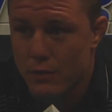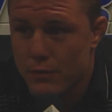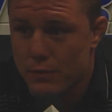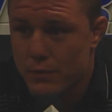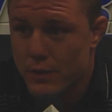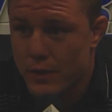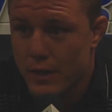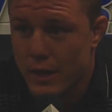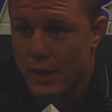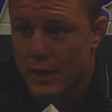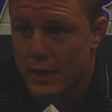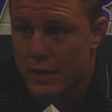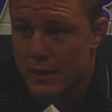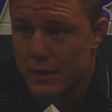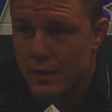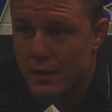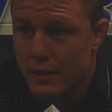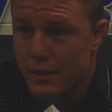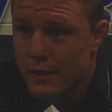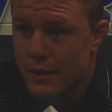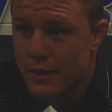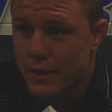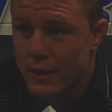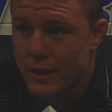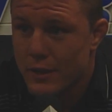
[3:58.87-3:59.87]
I feel like
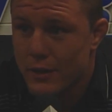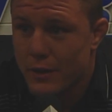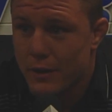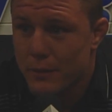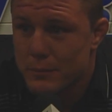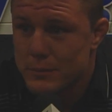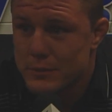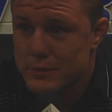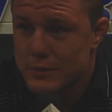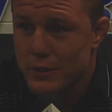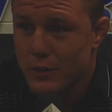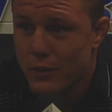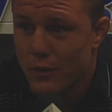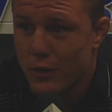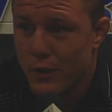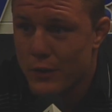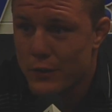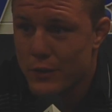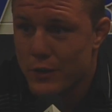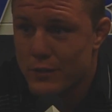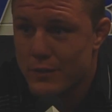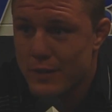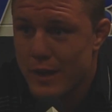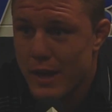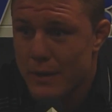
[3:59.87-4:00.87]
I'm still on
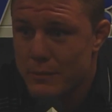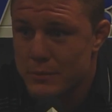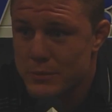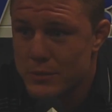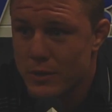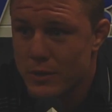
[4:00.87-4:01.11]
their time